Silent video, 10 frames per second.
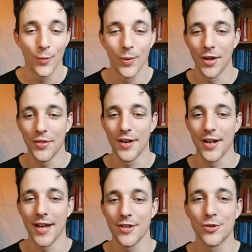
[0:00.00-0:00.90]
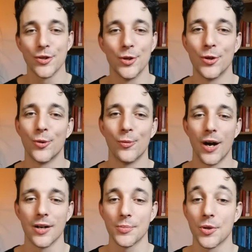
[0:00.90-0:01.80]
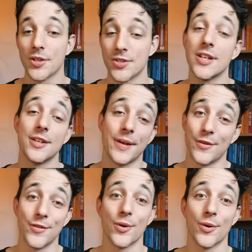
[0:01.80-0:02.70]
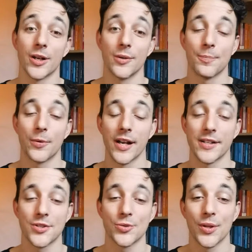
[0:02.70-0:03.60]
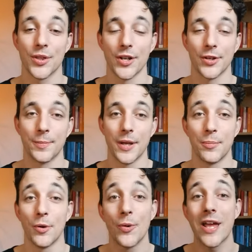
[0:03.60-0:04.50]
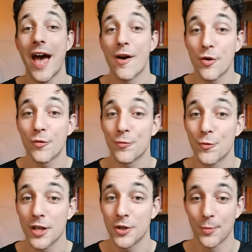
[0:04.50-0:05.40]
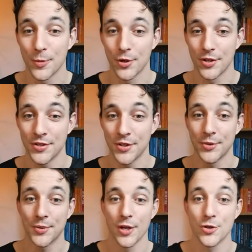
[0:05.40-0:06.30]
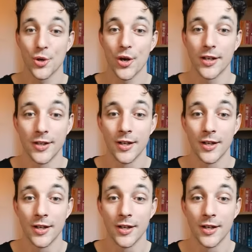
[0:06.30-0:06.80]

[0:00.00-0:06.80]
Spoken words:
Well done, Andrew. Welcome to the team. If you want to practice with other people, we have a free community you can join.